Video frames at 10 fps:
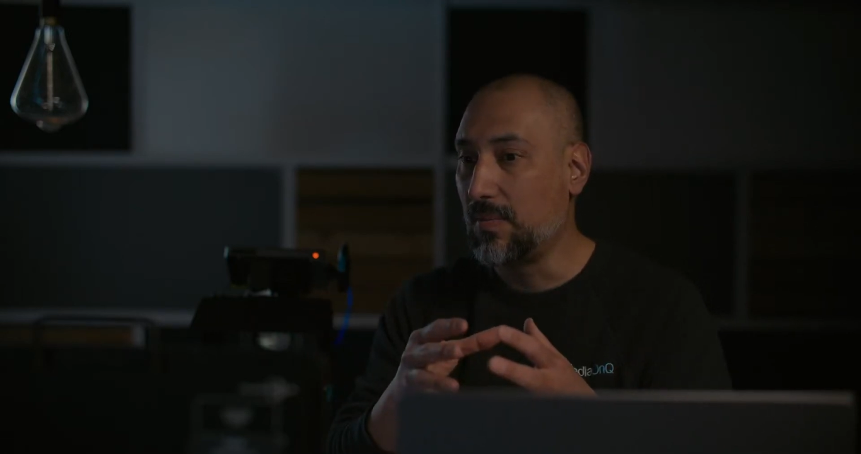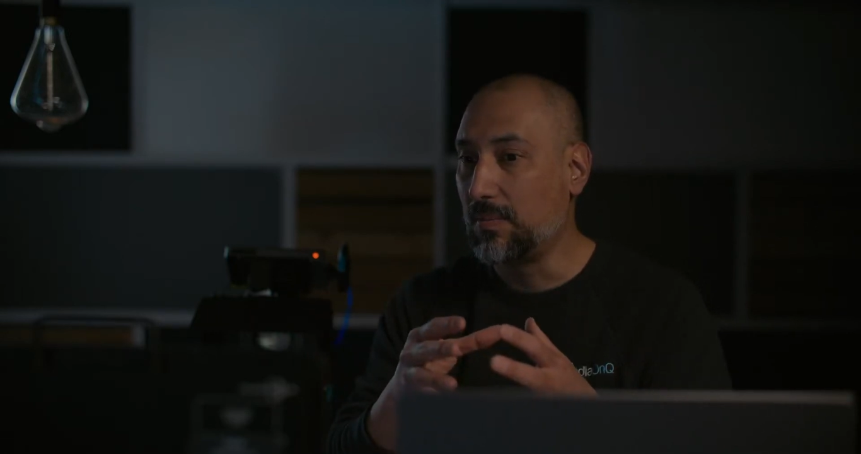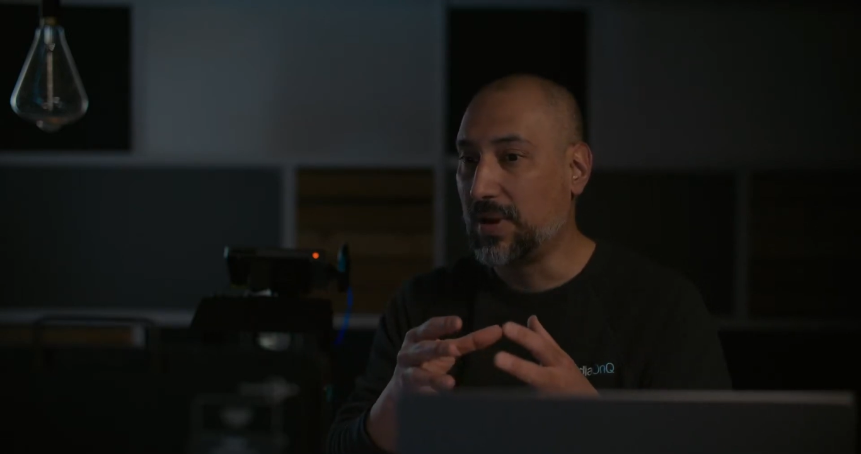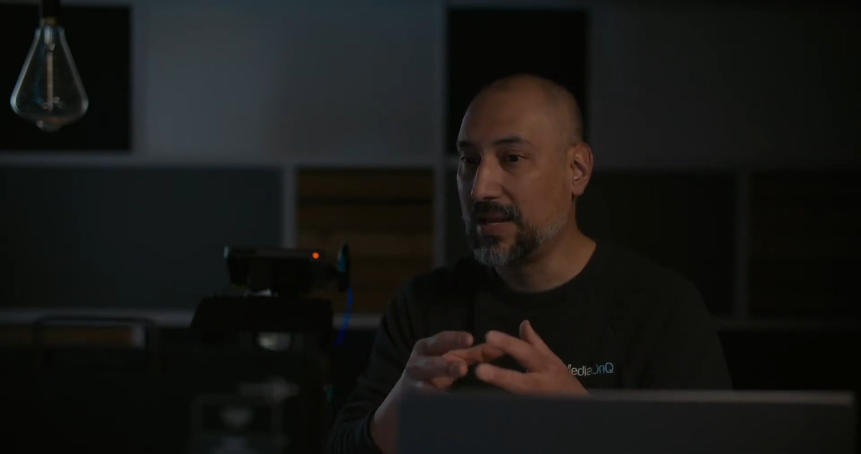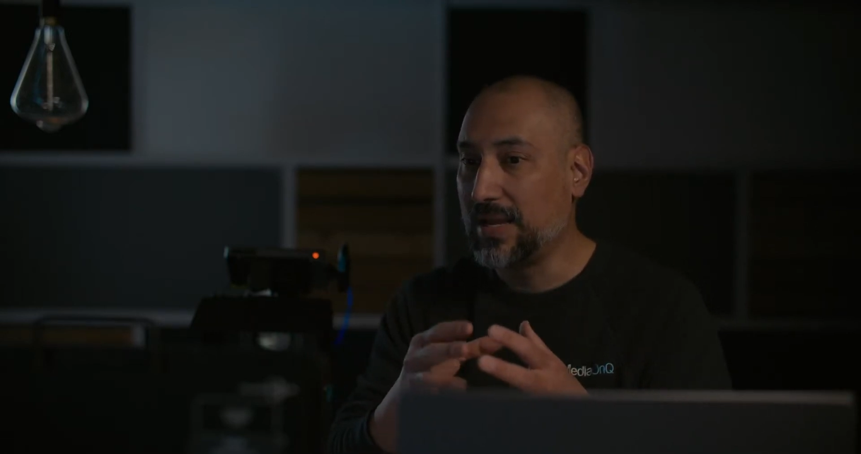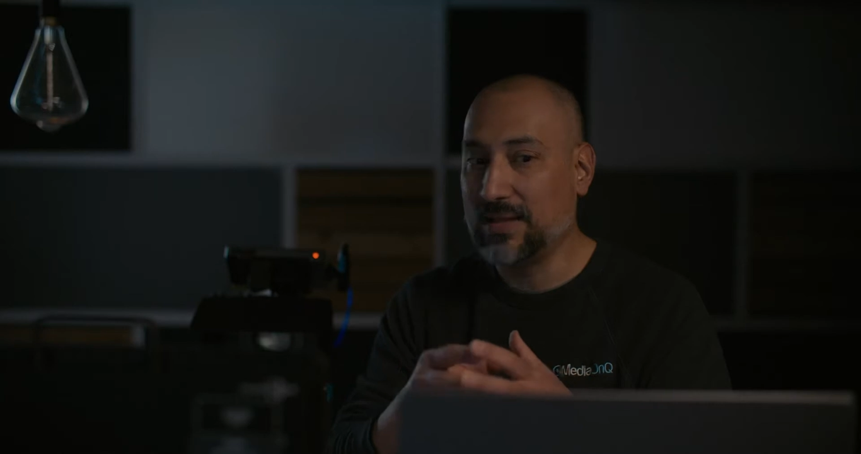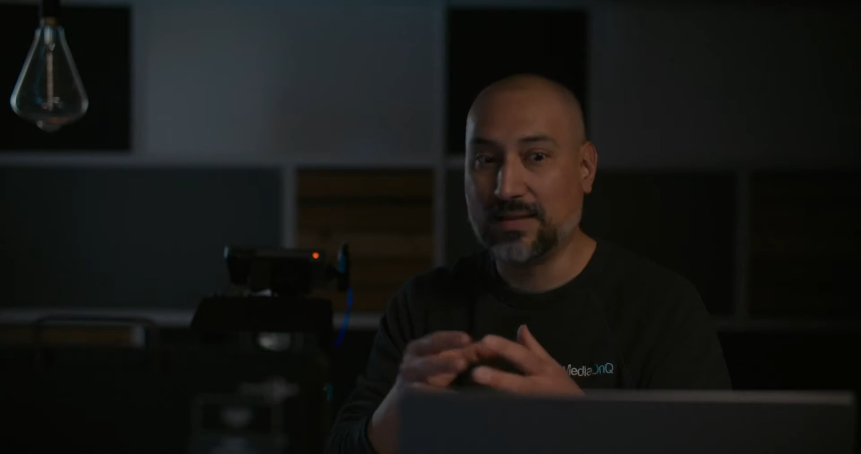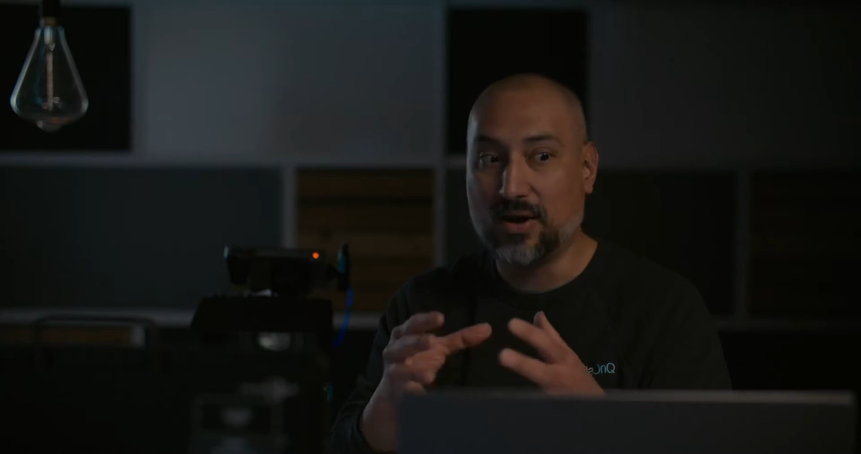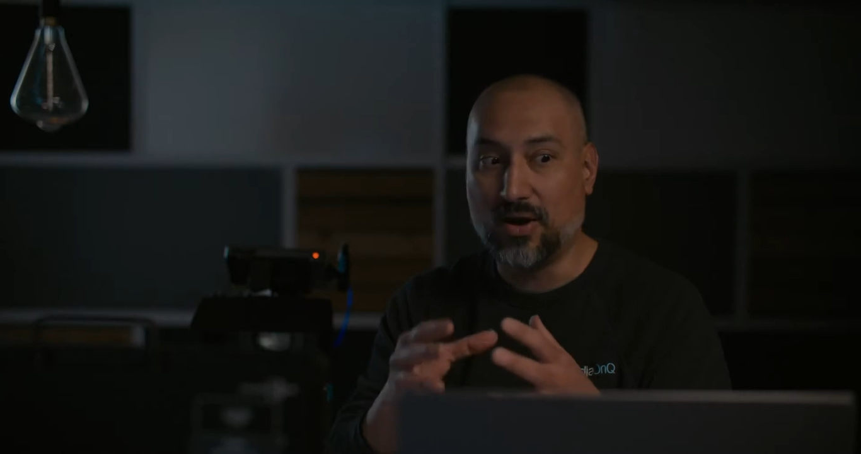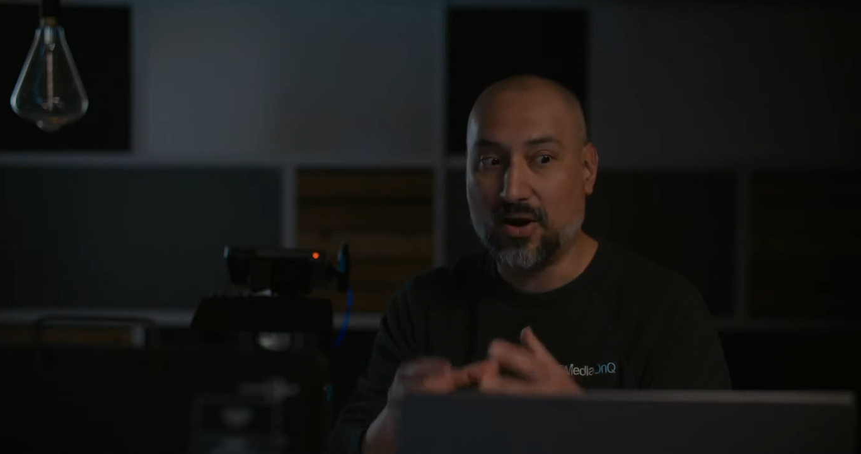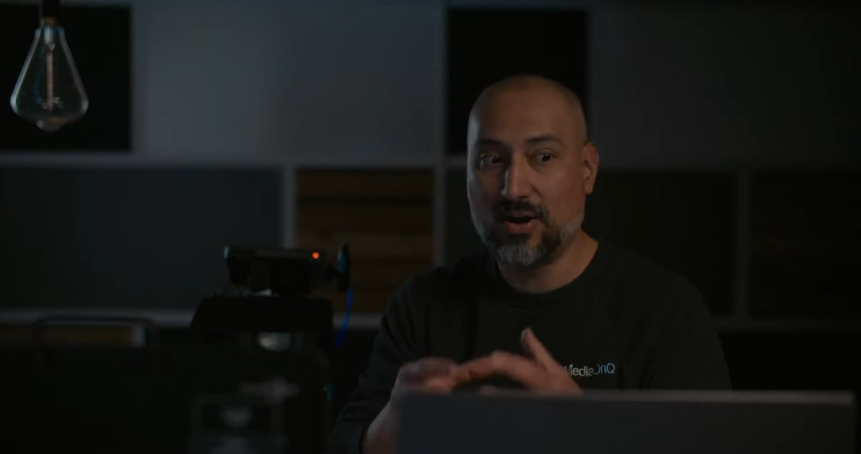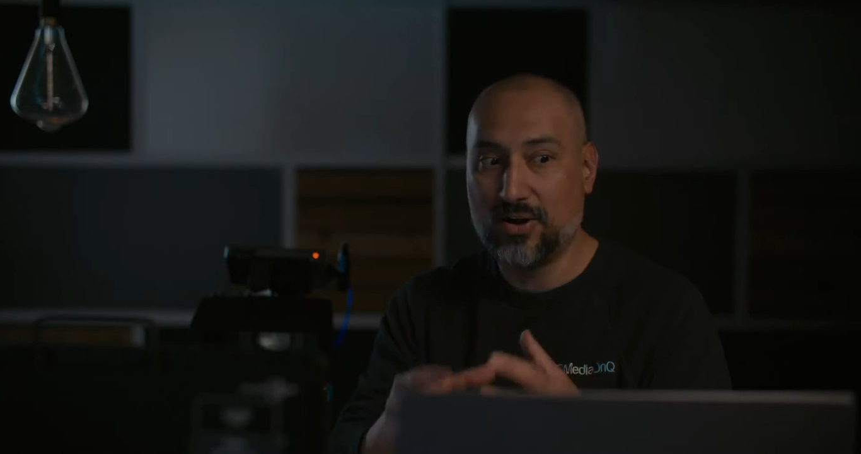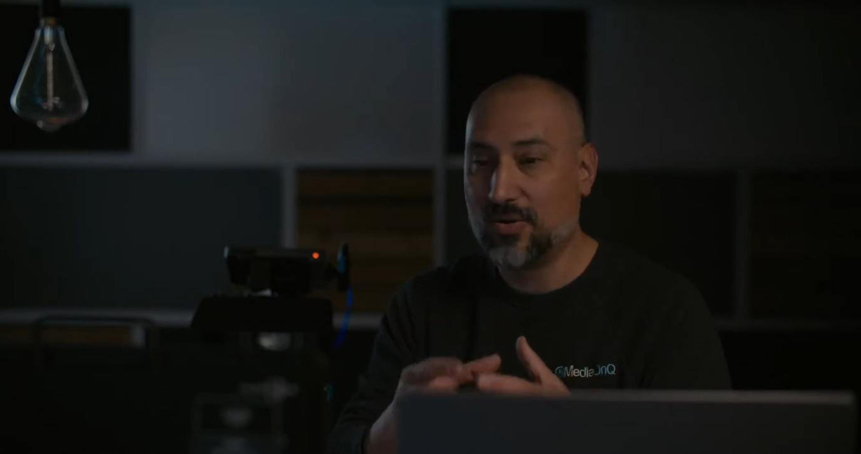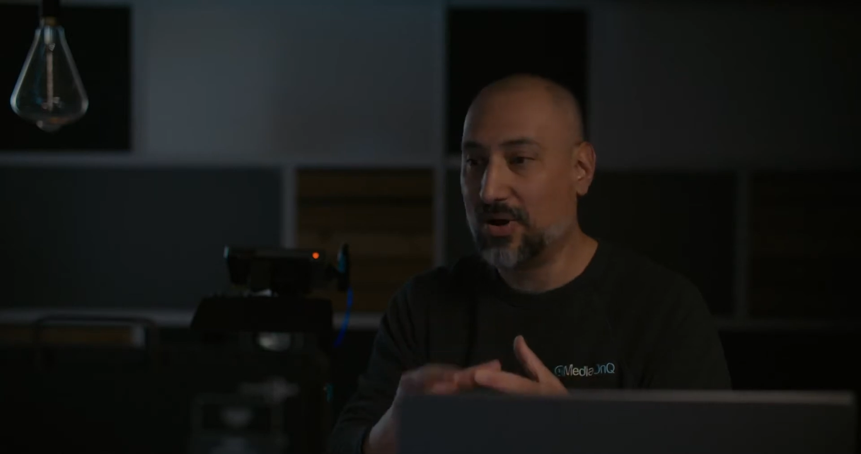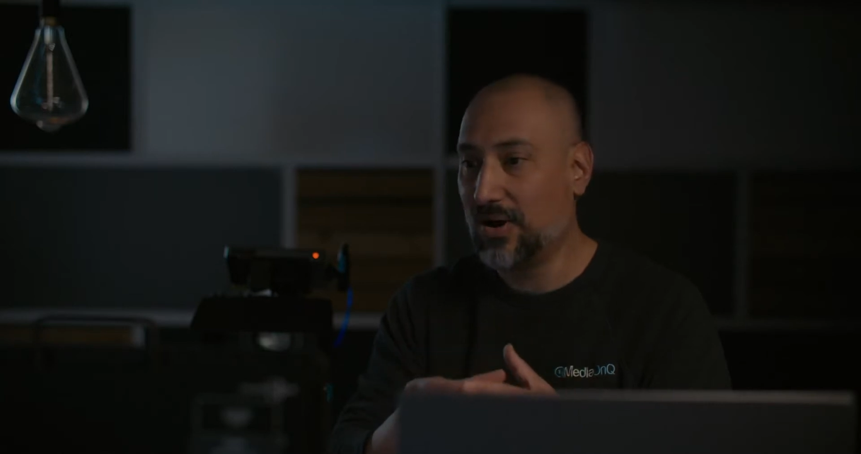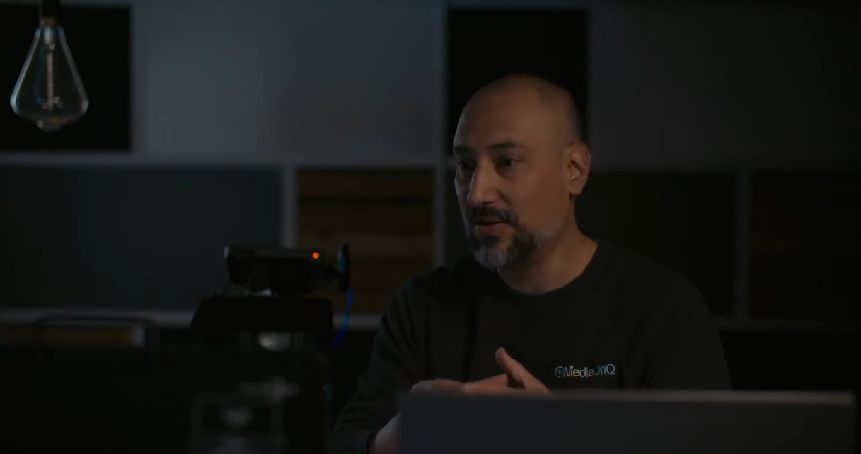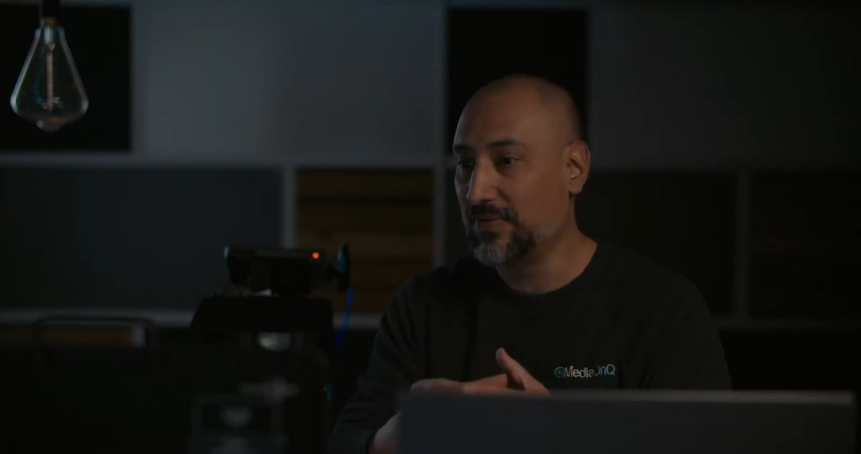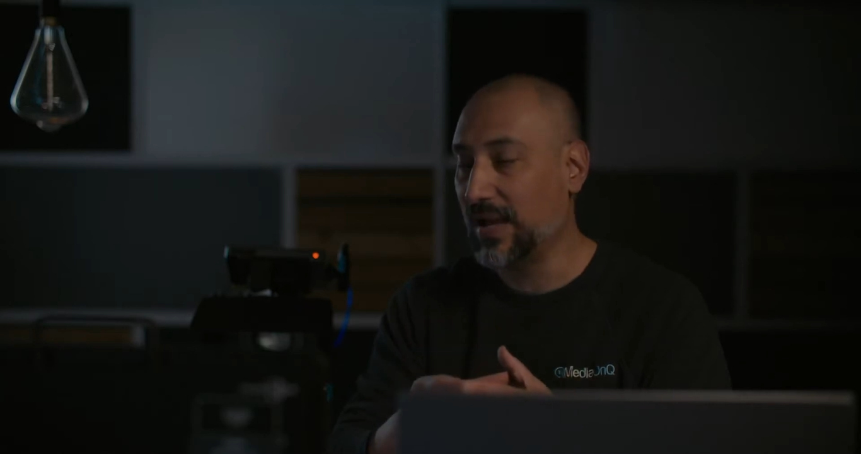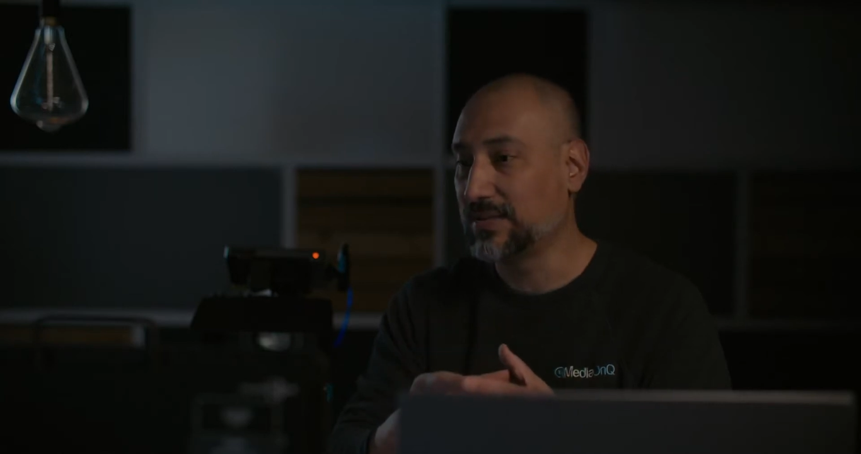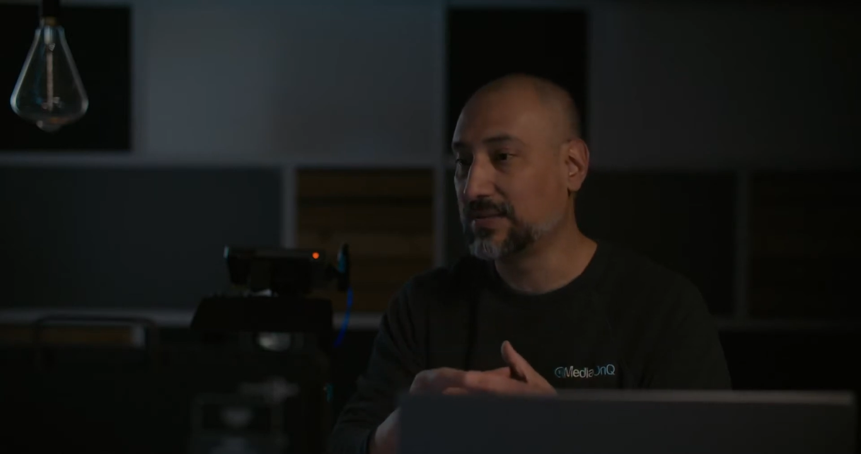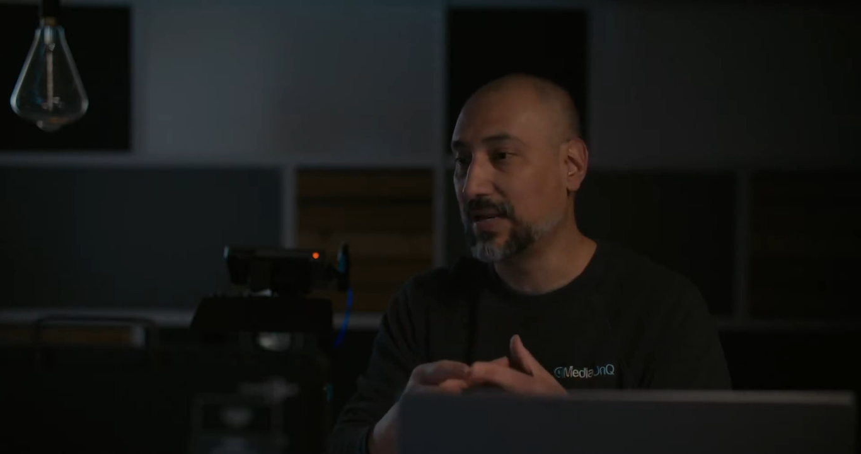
But again, there are no artifacts.